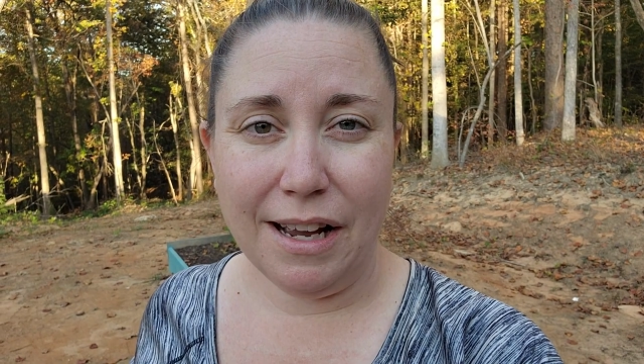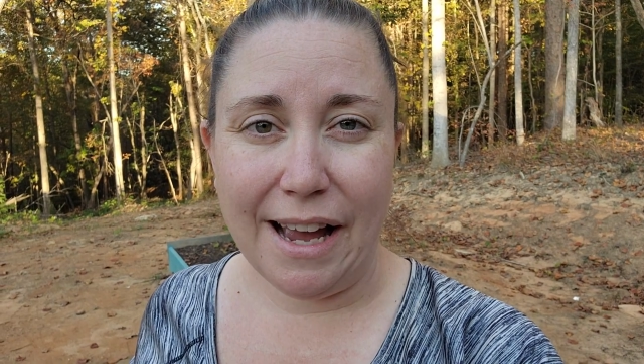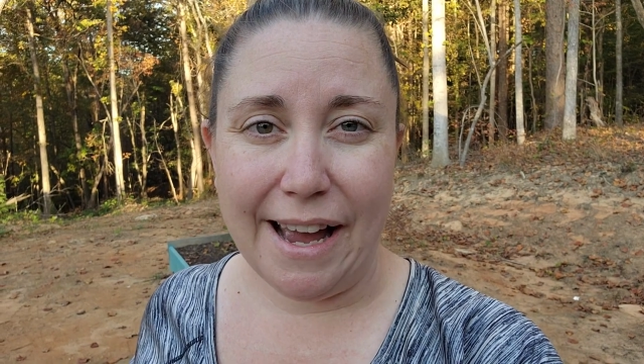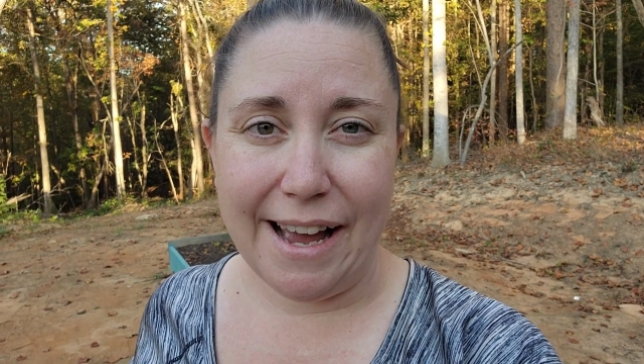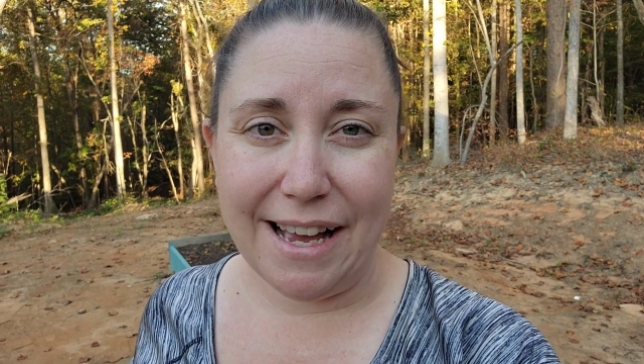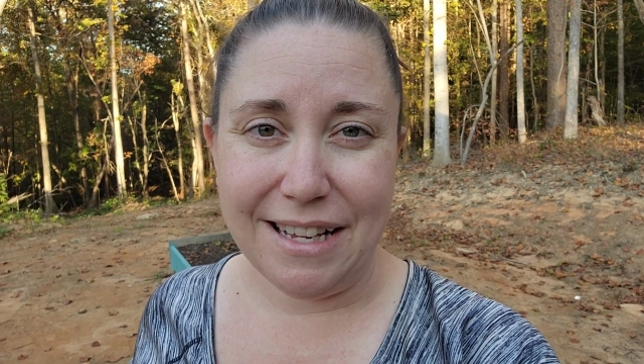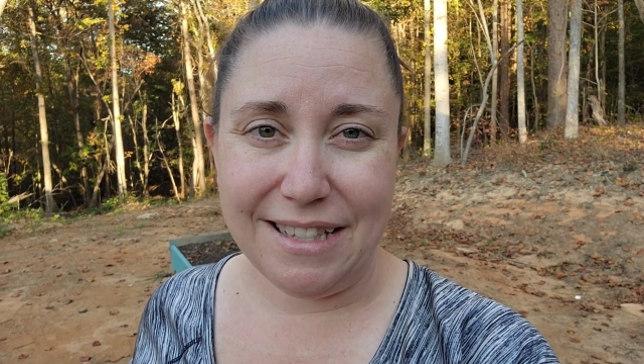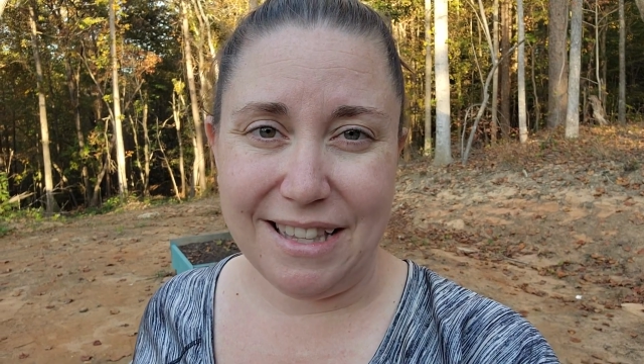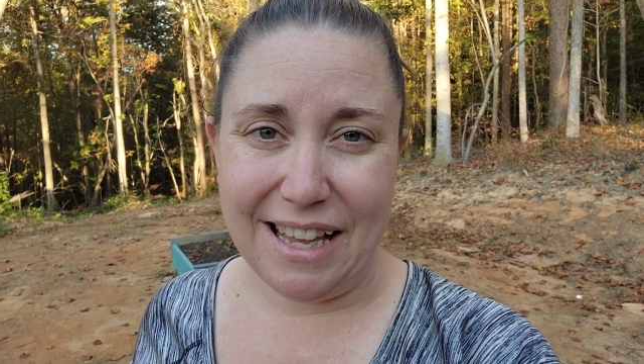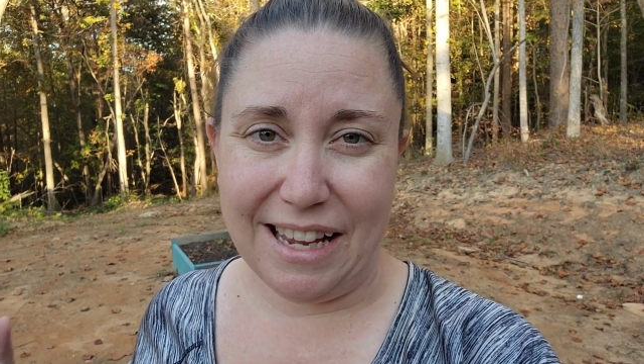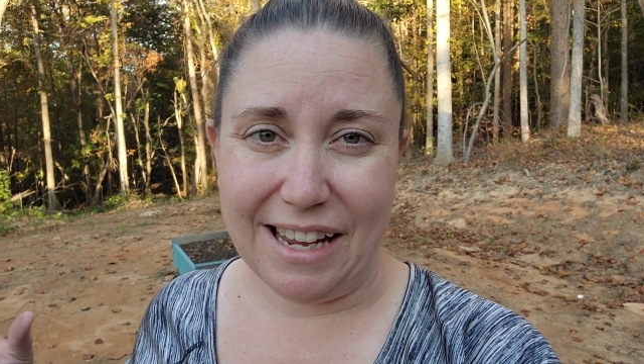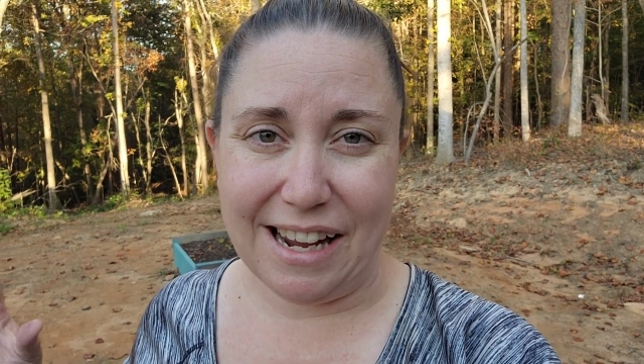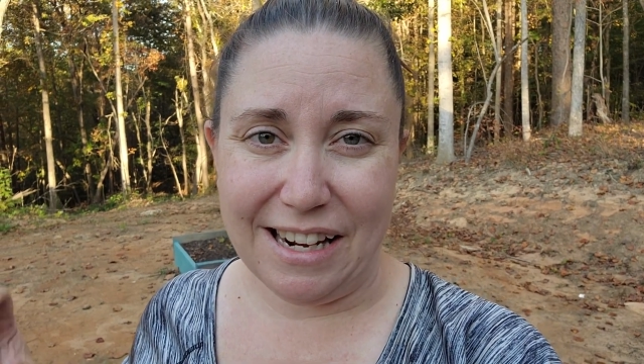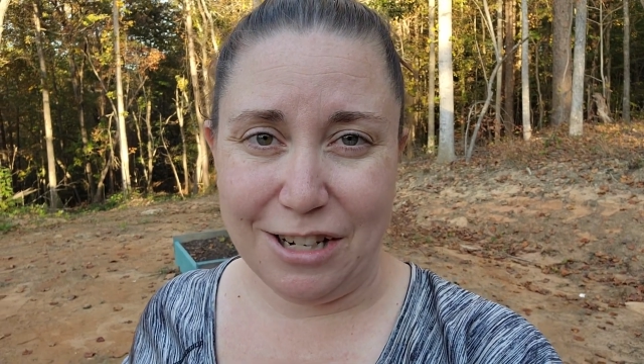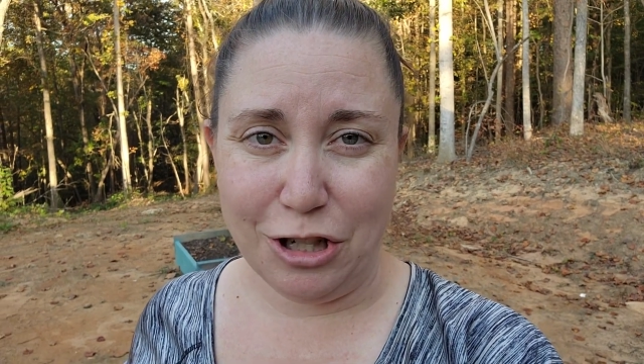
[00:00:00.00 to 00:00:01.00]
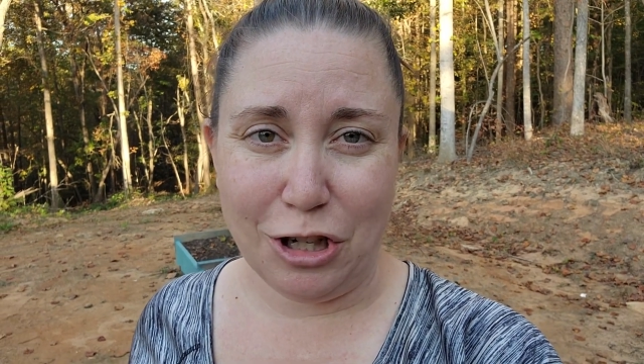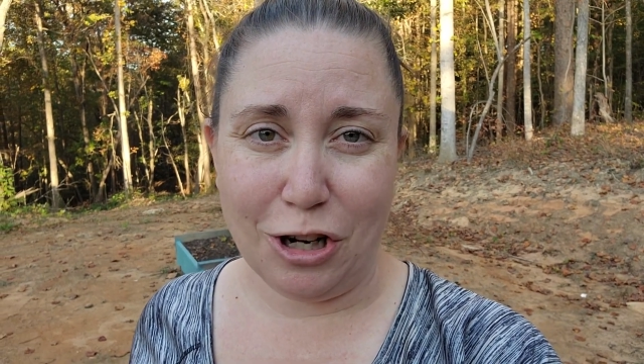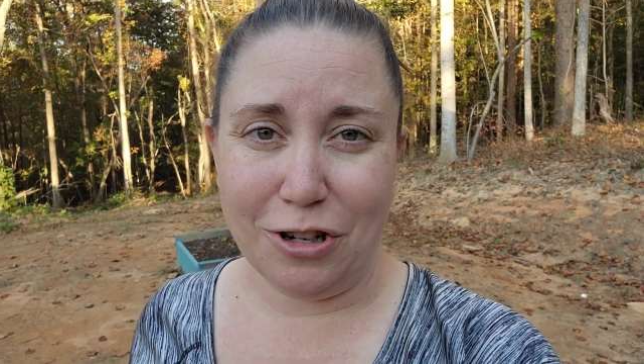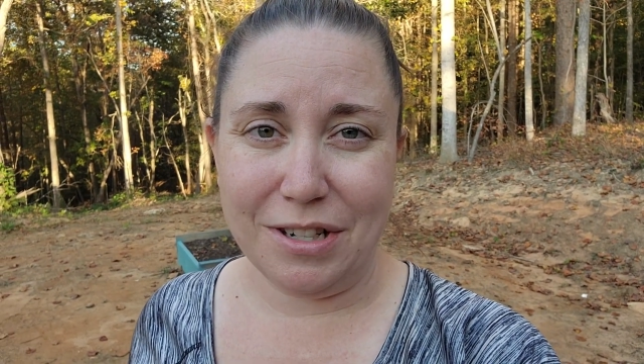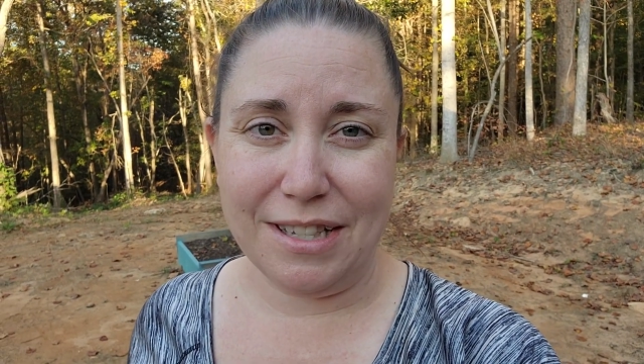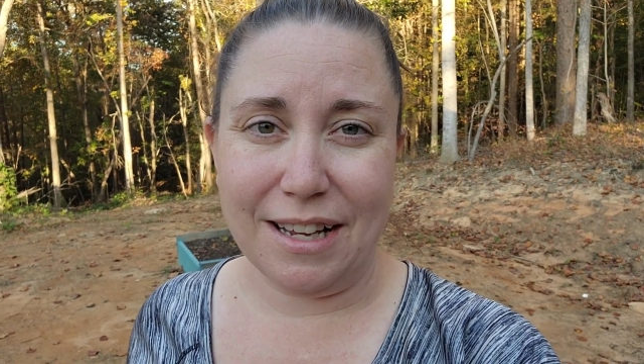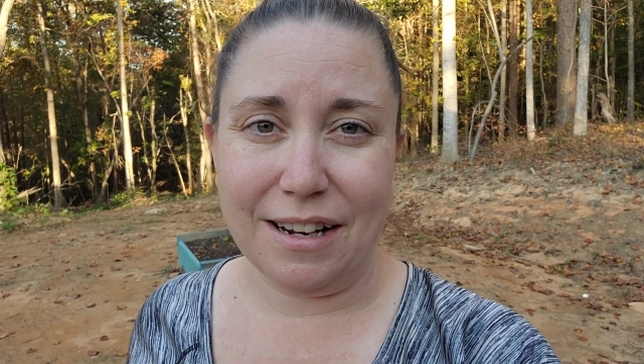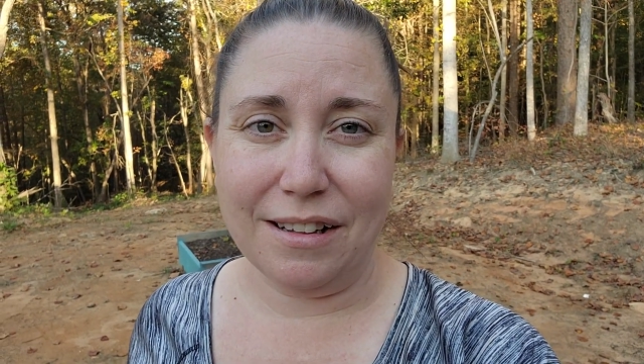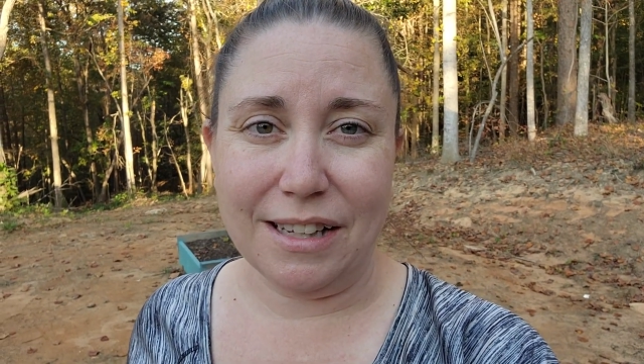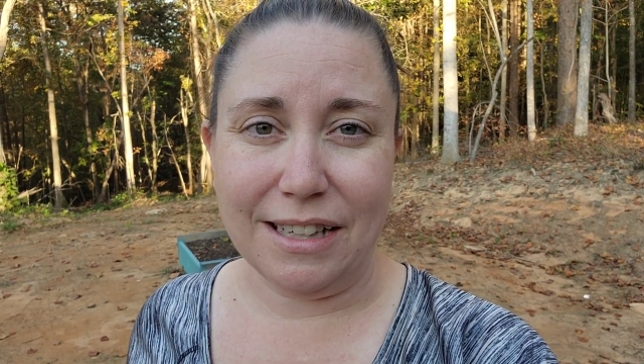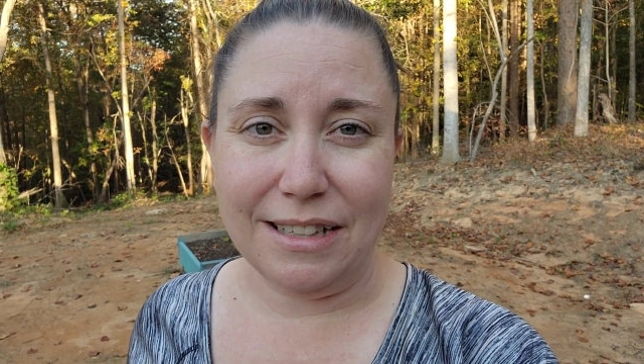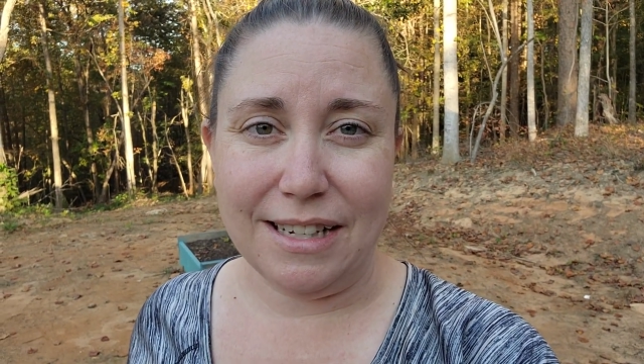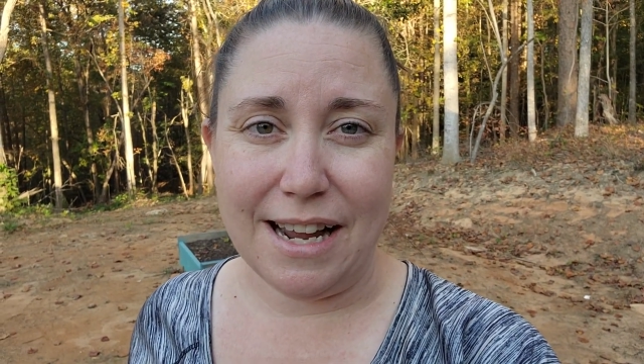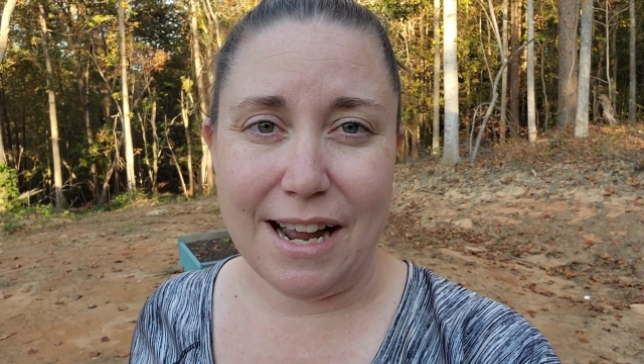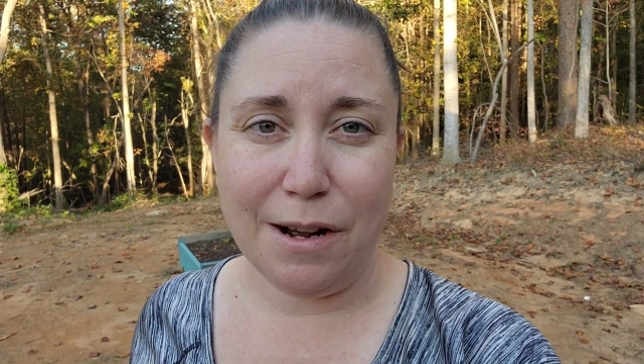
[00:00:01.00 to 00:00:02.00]
as they kind of start
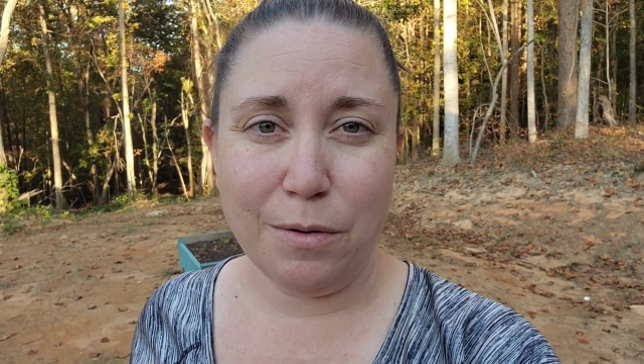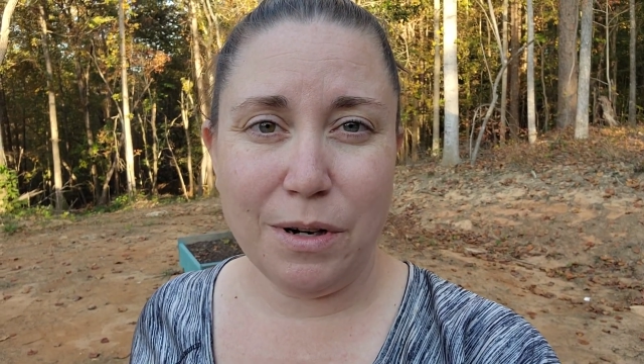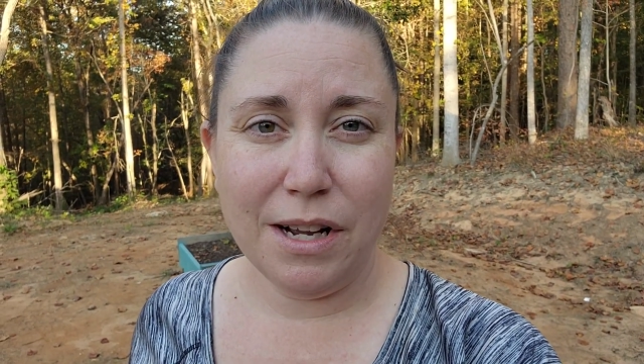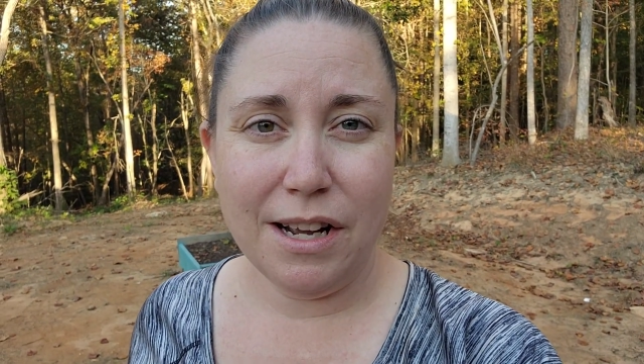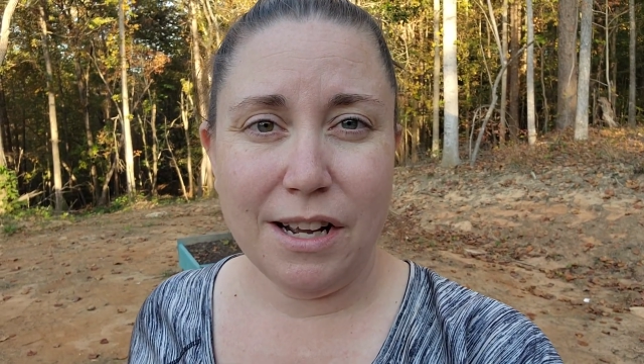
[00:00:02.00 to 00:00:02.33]
settling down,